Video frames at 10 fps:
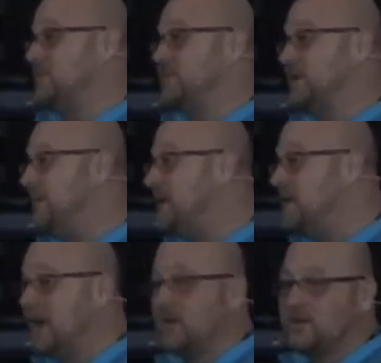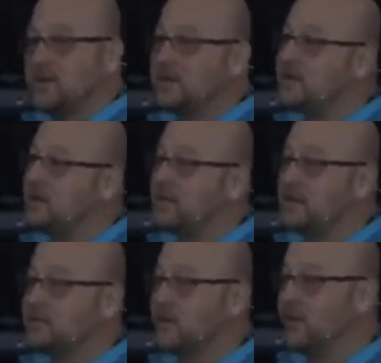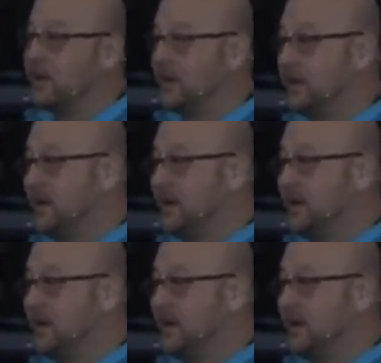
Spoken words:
at them and say, man, how long are you going to tell me that story?